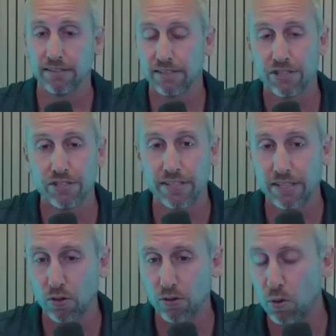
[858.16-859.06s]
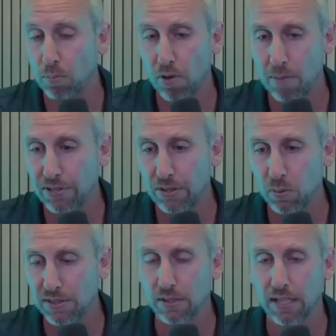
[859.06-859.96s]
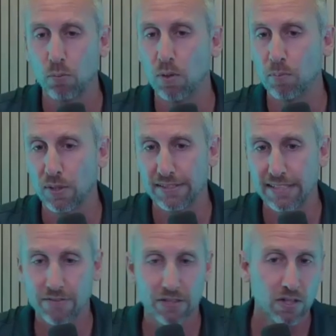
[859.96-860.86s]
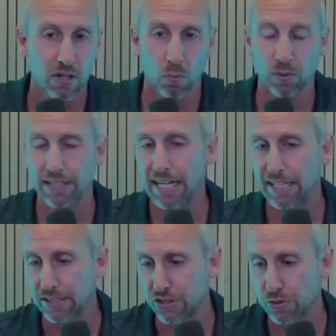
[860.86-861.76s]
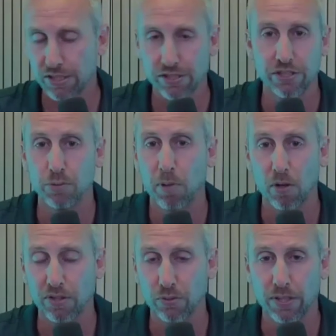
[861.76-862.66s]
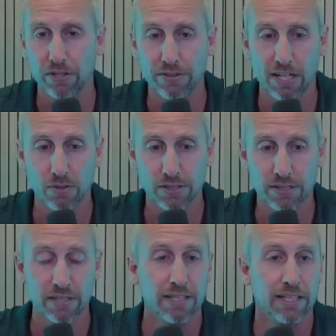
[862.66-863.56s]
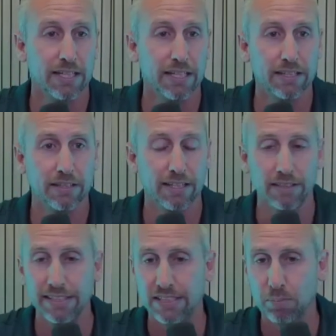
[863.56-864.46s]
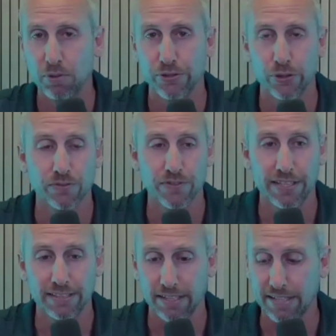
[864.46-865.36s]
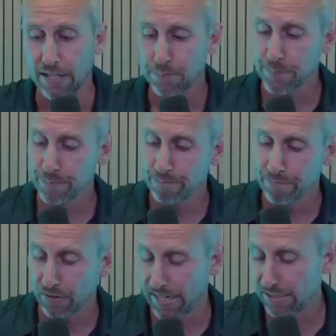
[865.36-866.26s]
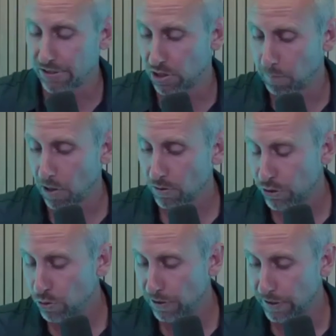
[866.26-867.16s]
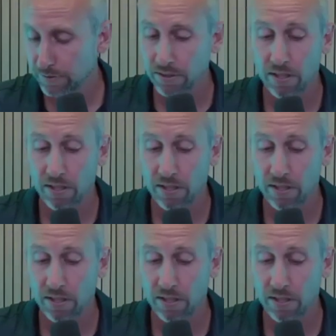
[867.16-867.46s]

let's just say the whole property was like 1.7 with land and construction, and you're borrowing 300,000 in like lease up reserves and things like that. Okay, so you're gonna borrow 2 million.